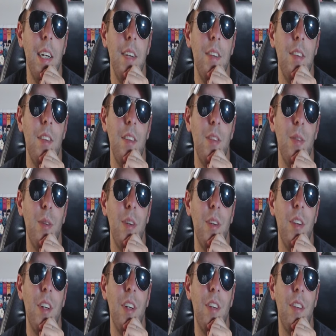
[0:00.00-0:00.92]
since when did
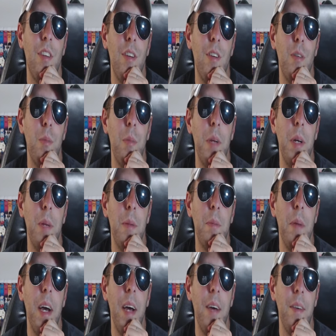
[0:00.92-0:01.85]
you get such a big
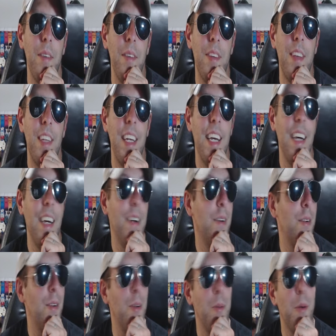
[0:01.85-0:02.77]
mouth? Yeah,
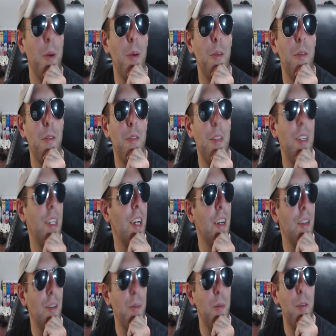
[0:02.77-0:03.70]
Okubo,
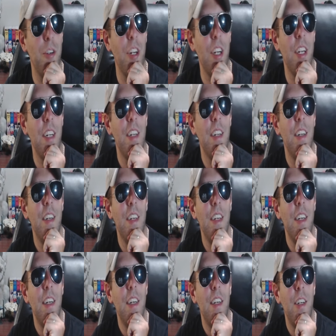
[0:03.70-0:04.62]
talk some shit.
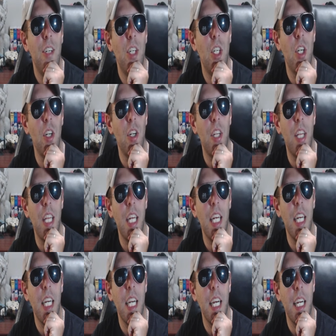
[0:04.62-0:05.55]
Sure
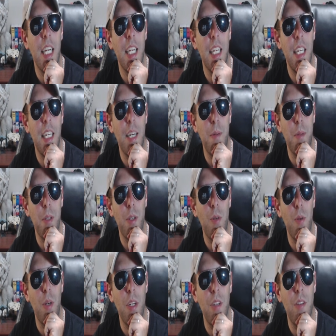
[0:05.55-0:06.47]
thing. I got a couple
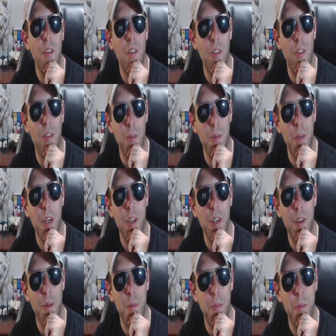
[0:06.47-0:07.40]
acquaintances in
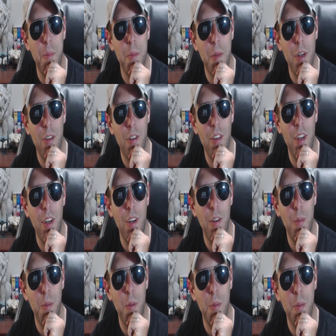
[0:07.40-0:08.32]
America, martial arts,
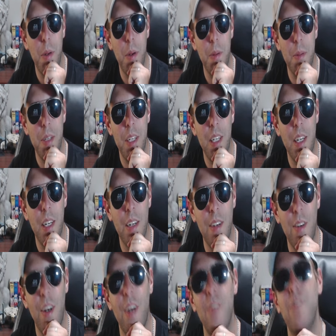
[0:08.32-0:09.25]
both public and
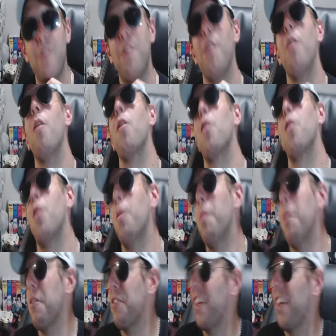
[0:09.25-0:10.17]
underground. So
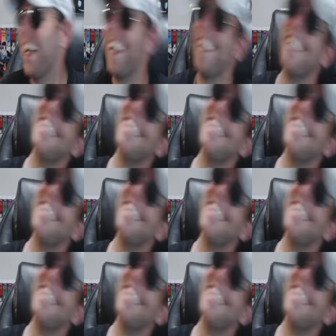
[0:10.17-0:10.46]
Okubo's like,